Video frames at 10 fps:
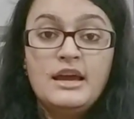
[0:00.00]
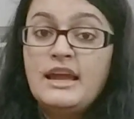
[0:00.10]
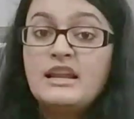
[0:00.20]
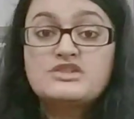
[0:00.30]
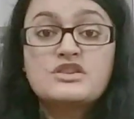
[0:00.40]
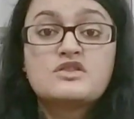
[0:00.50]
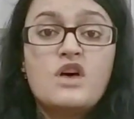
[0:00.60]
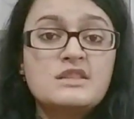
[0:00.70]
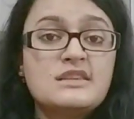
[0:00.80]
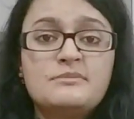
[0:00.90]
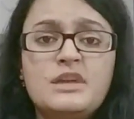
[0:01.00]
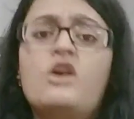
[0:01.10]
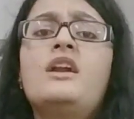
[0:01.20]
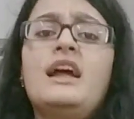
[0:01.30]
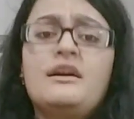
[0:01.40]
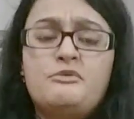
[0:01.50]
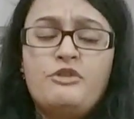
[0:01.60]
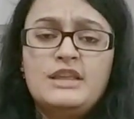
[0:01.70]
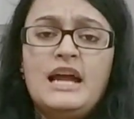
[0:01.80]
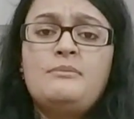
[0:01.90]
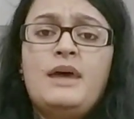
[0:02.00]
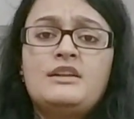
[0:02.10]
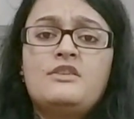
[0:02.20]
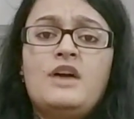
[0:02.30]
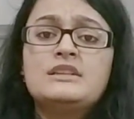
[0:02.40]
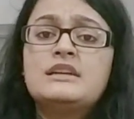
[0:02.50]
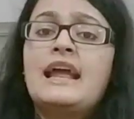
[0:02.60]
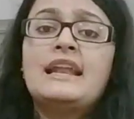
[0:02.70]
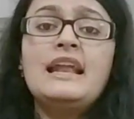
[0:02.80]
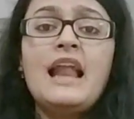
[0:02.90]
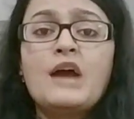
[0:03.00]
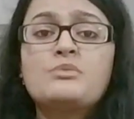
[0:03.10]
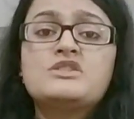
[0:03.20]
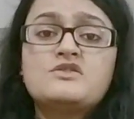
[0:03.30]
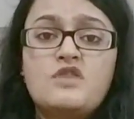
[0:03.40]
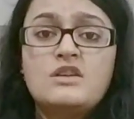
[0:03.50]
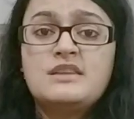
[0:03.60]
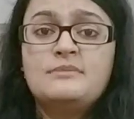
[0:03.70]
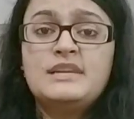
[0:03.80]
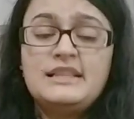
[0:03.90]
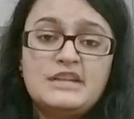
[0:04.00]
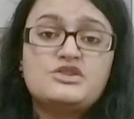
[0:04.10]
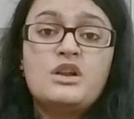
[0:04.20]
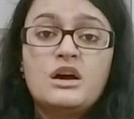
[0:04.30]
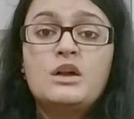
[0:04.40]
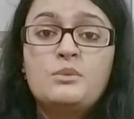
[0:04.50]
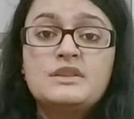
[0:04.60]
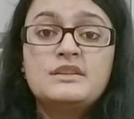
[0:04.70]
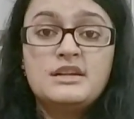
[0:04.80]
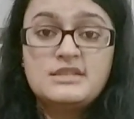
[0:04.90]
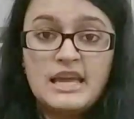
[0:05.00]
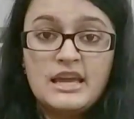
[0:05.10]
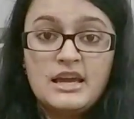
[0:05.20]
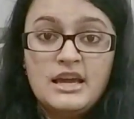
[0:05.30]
English is not something, or for that matter rather, any language is not something that you learn within a day.